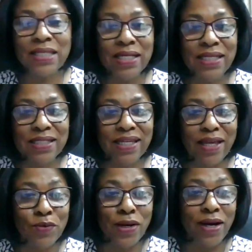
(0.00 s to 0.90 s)
we study it
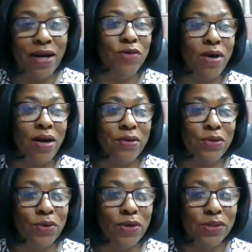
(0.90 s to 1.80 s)
together wherever you are
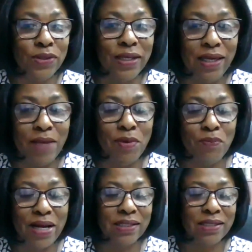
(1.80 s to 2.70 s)
in the world, okay? I'm
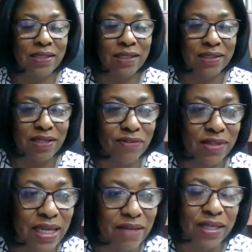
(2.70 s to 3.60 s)
a practicing
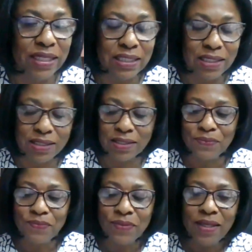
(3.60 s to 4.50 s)
Seventh-day Adventist.
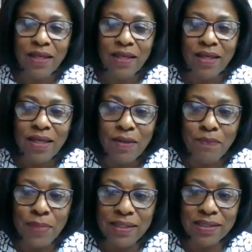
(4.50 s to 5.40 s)

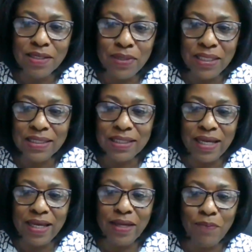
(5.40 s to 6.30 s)
My siblings
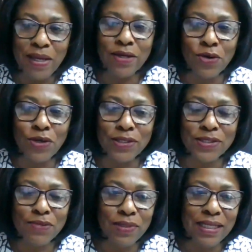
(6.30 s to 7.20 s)
and I, my girl
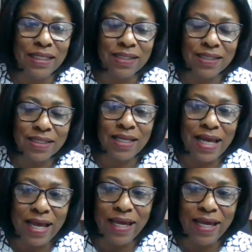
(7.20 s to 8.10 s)
siblings
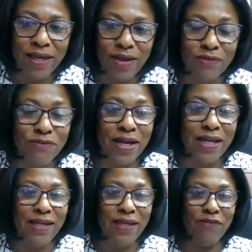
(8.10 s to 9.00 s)
and I, on
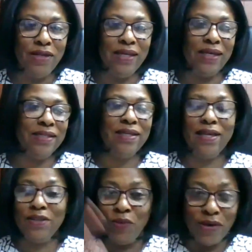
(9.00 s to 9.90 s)
Friday evening get
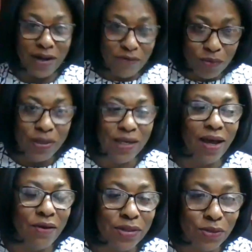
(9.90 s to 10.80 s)
together wherever we
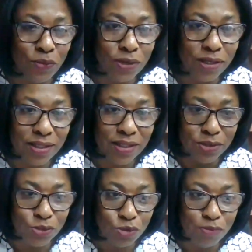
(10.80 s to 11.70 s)
are in the world
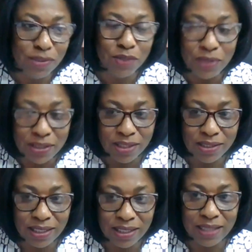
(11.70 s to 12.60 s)
on Zoom, and we
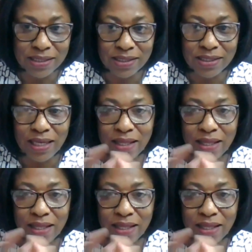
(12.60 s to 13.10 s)
study the lesson